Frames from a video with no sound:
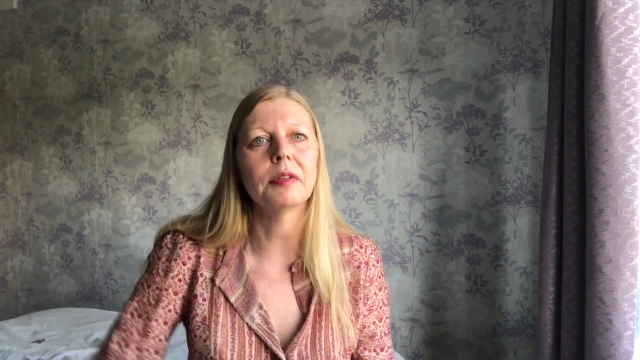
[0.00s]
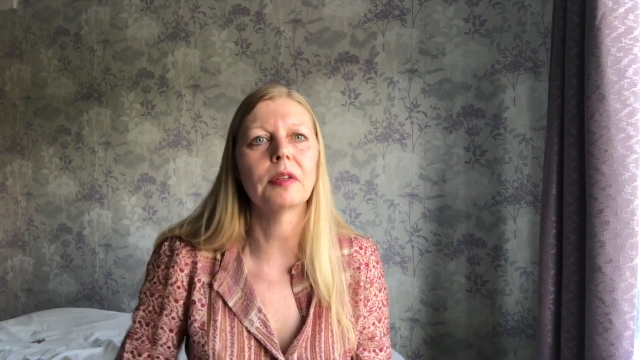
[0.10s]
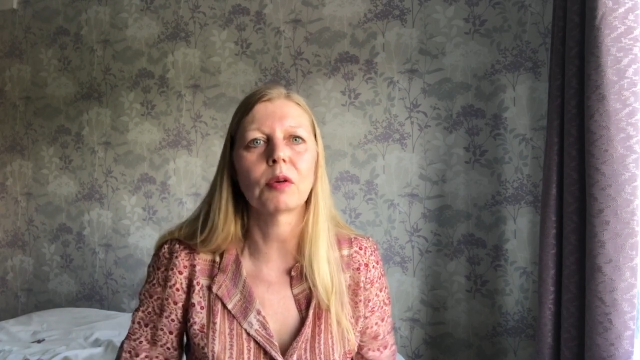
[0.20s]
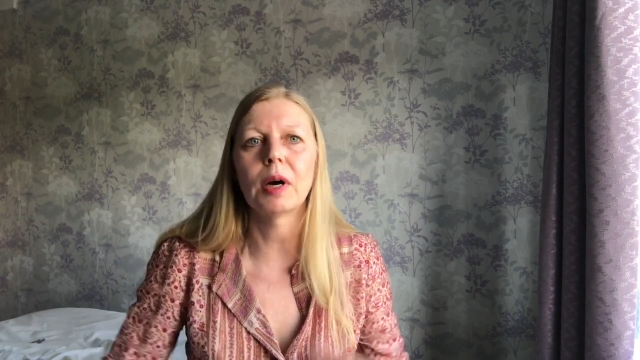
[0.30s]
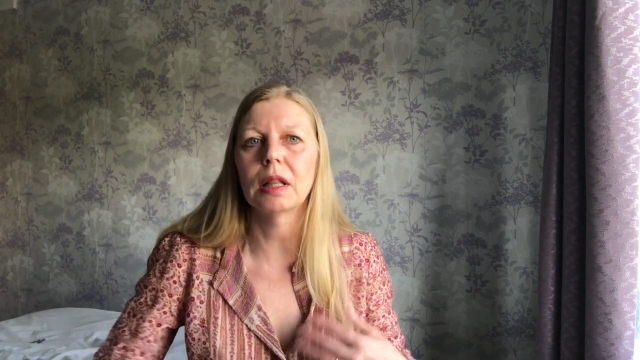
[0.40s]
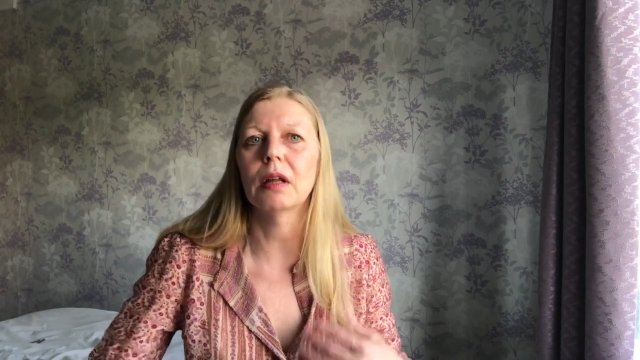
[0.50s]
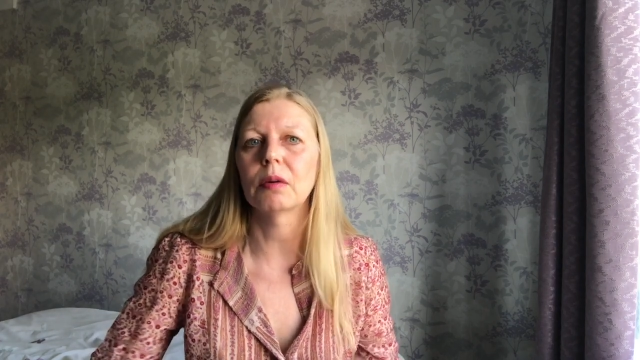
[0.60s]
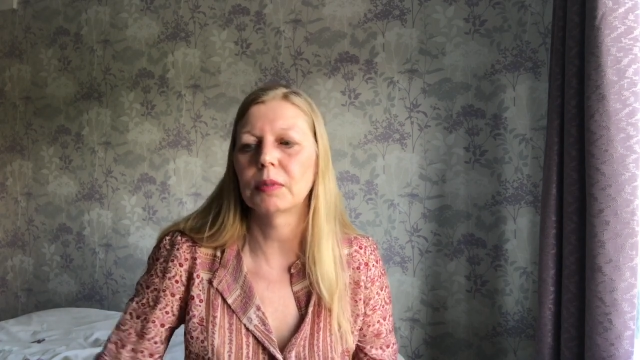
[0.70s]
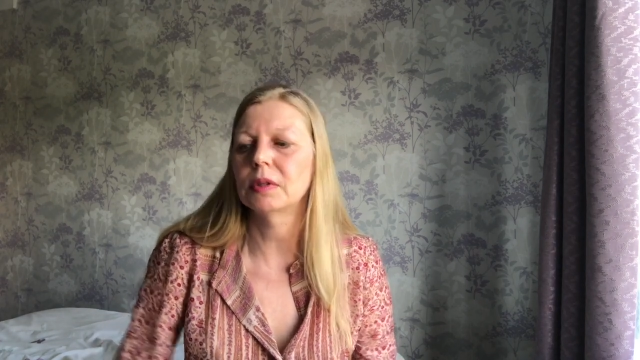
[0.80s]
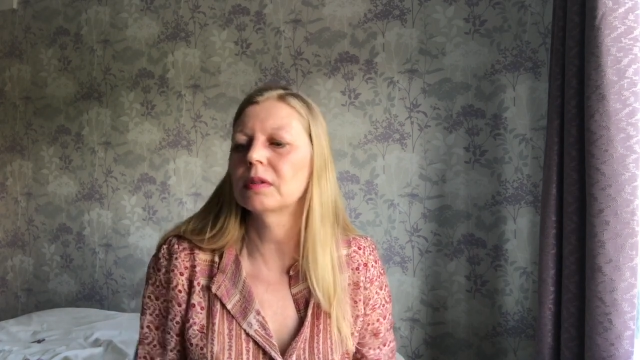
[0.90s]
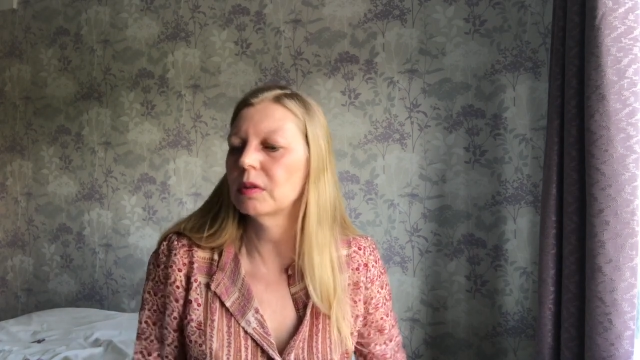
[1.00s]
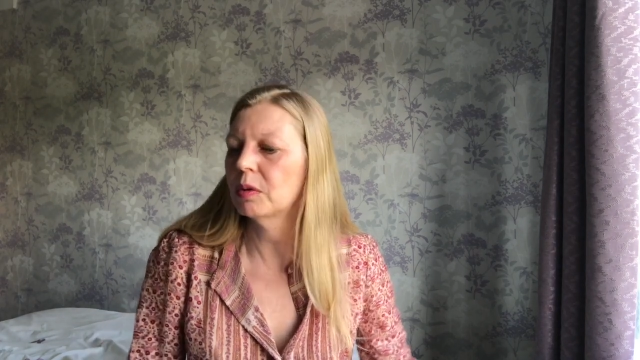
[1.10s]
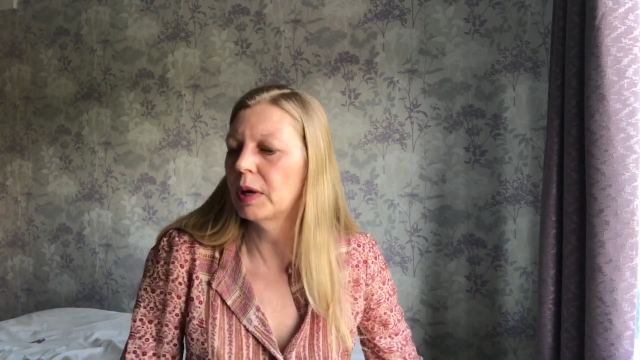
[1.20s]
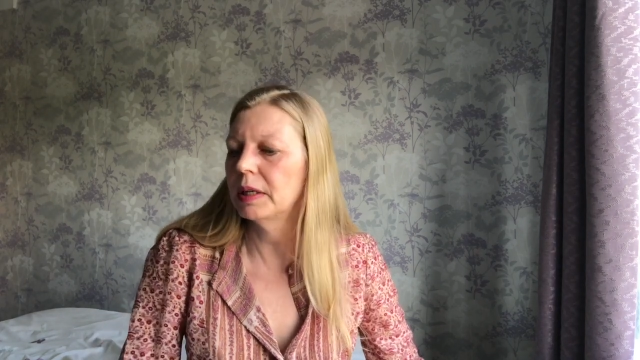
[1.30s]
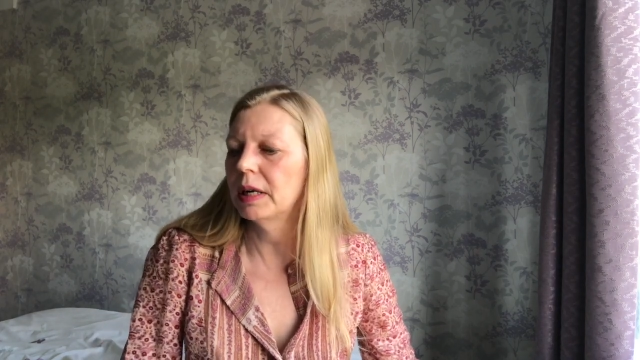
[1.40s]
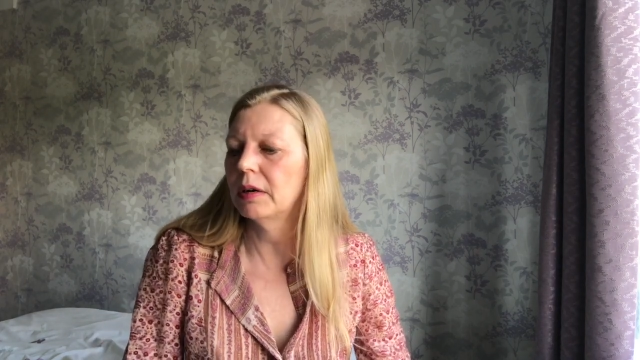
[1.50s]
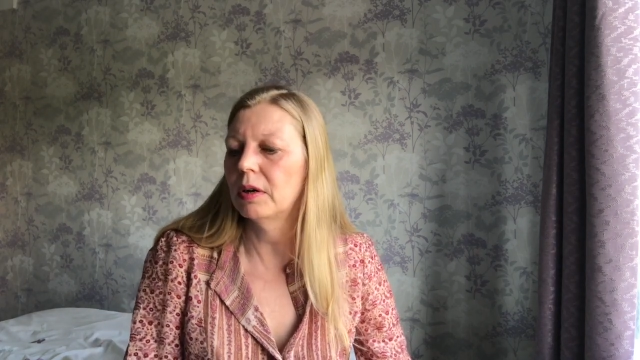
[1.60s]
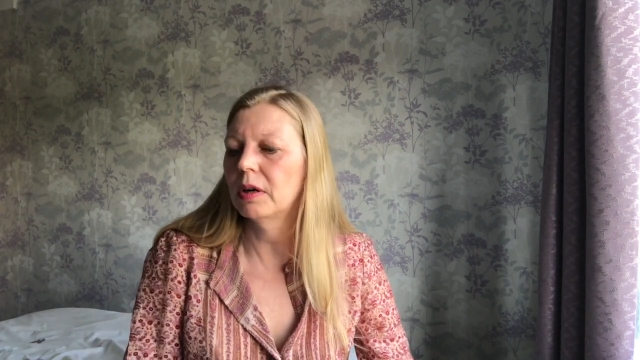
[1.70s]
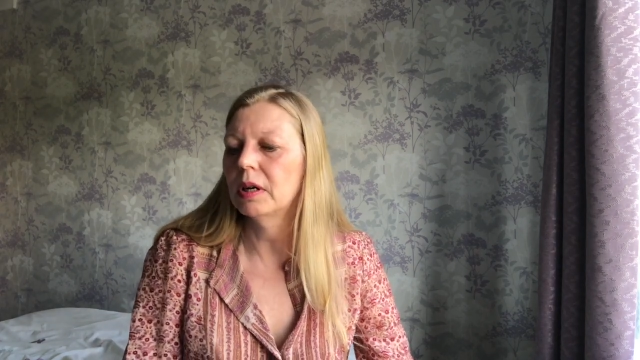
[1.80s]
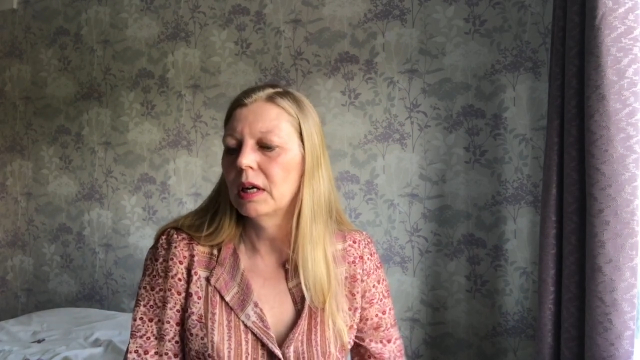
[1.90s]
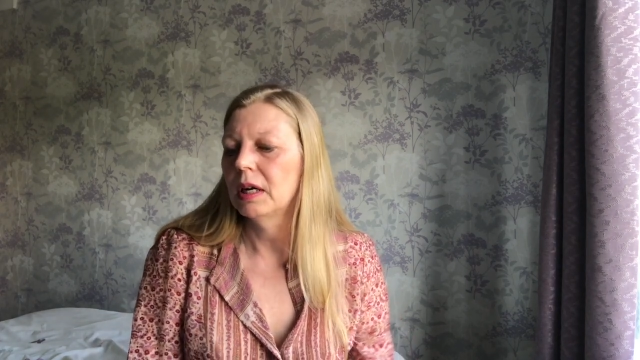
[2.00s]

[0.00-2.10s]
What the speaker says: they're quite long but quite narrow,